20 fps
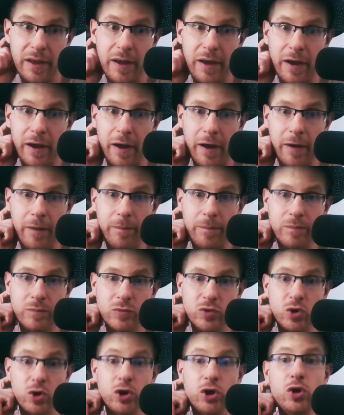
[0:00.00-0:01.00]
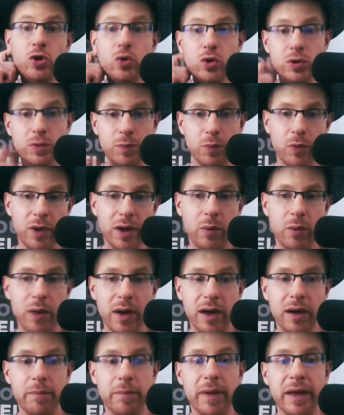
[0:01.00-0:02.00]
Um, so huge point I
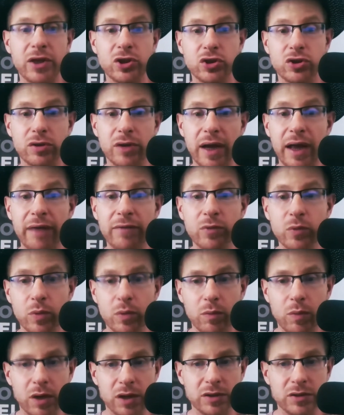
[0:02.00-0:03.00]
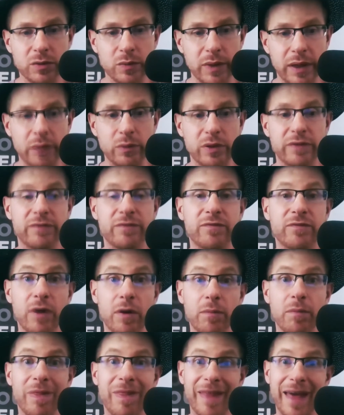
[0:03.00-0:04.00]
wanted to make sure everyone walked away with
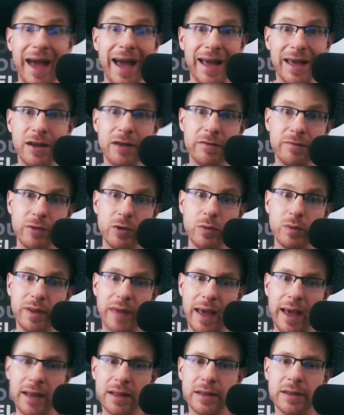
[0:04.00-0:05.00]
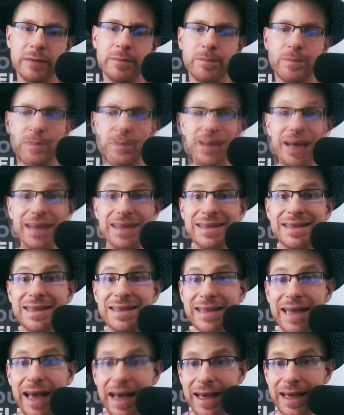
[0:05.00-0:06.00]
from that interview with Alan is that
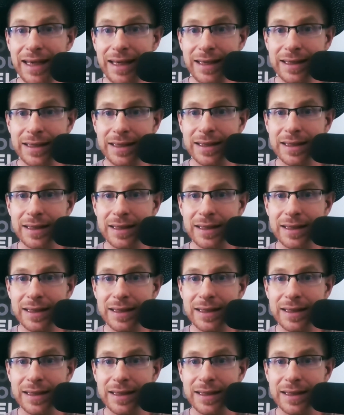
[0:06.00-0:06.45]
today